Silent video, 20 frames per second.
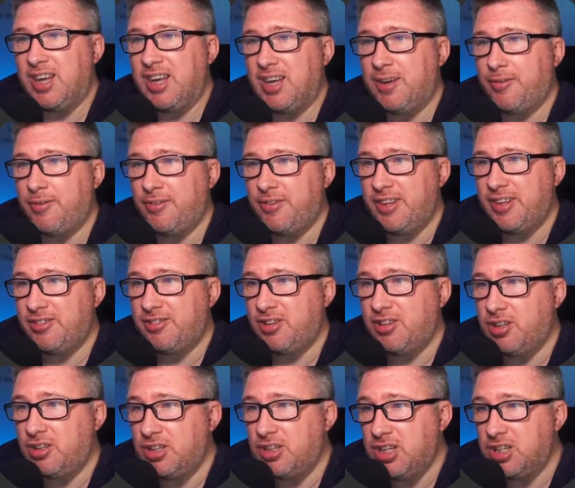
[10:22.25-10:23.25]
if this
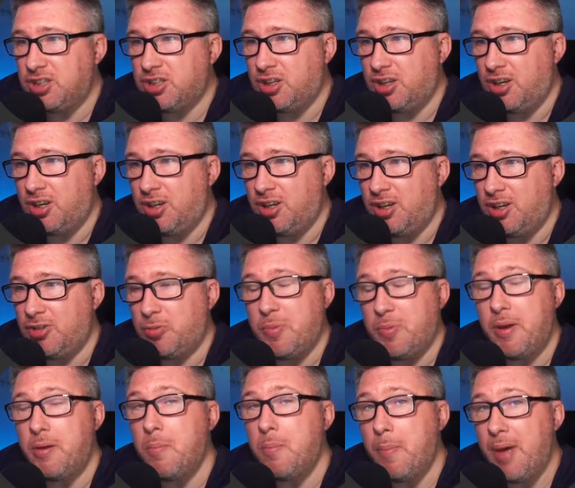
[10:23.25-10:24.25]
condition has
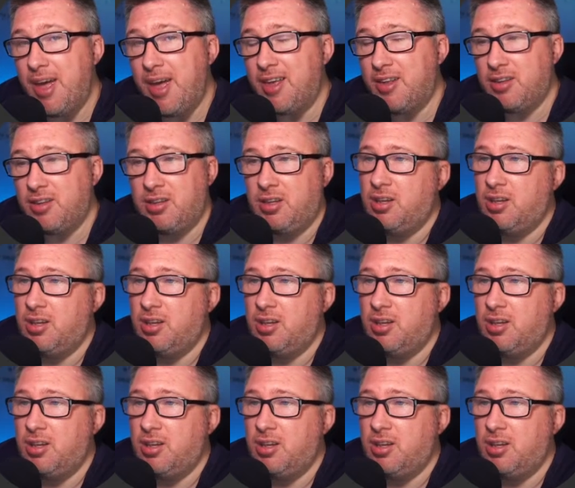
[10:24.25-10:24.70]
been met.